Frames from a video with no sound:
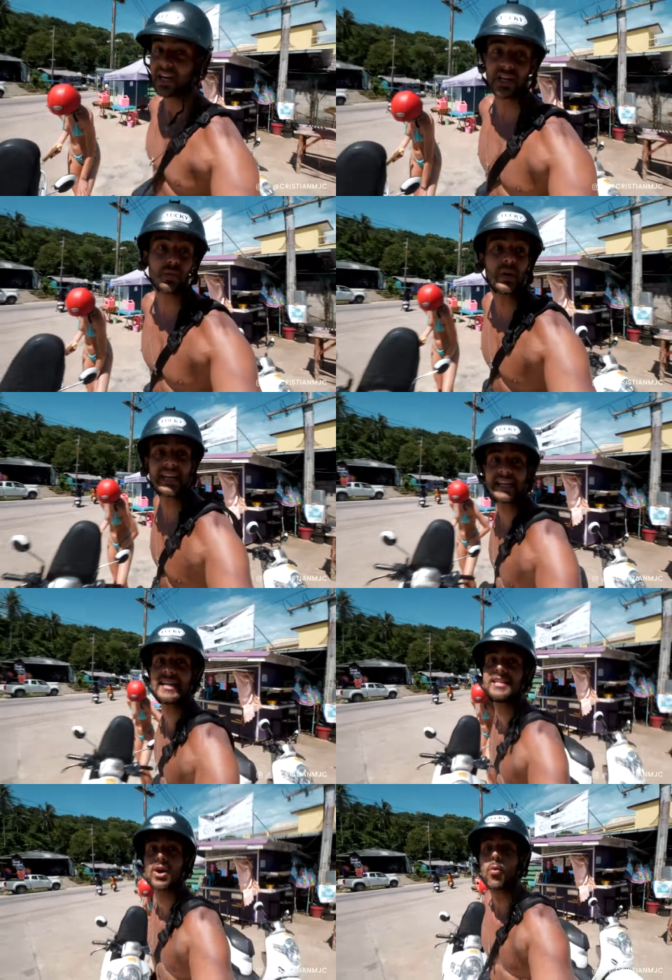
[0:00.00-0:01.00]
because we
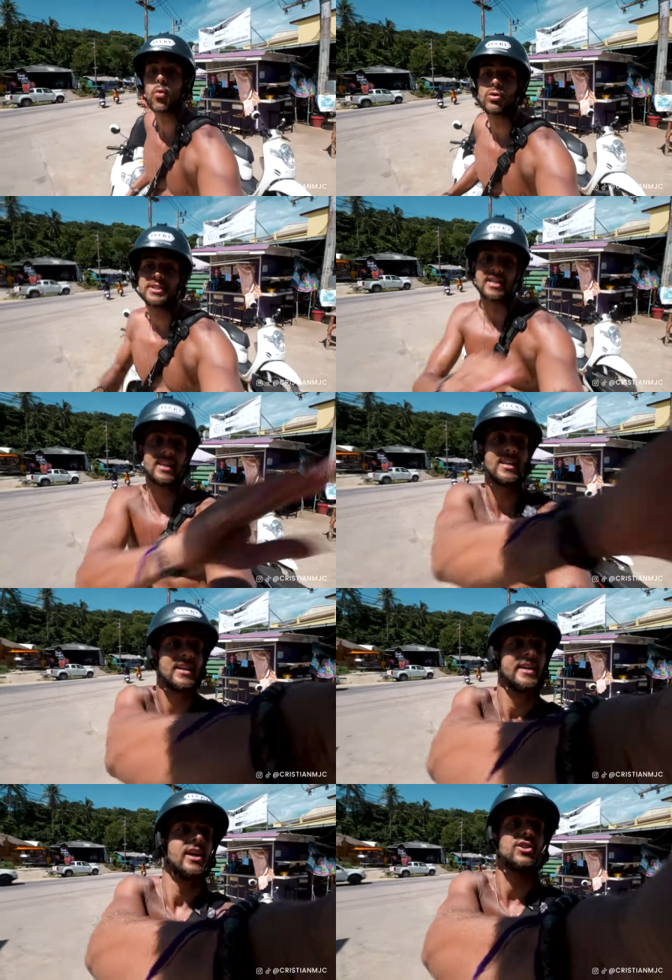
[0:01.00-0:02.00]
need water
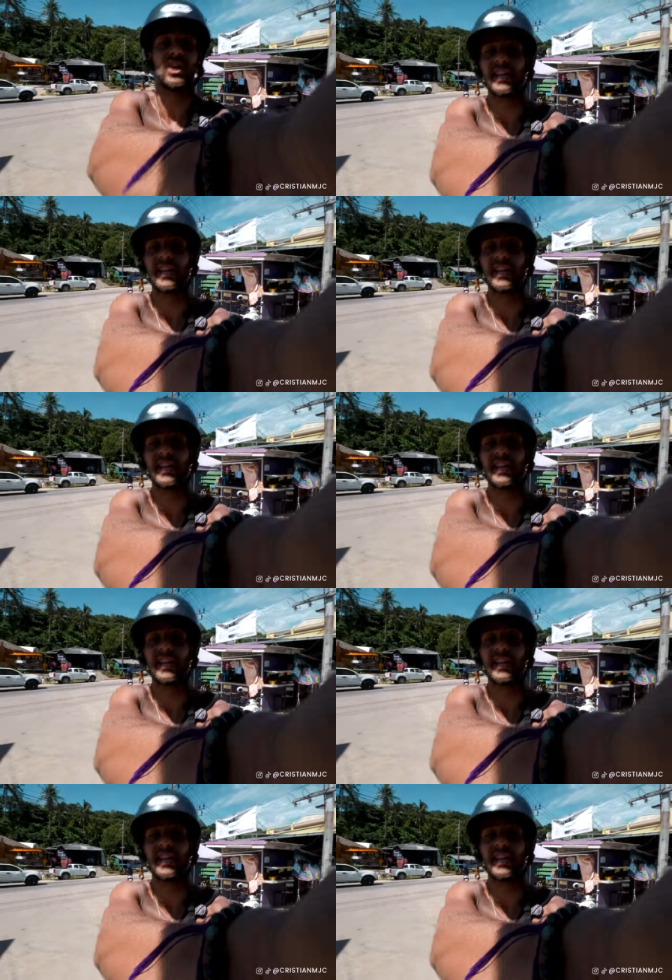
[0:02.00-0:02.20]
and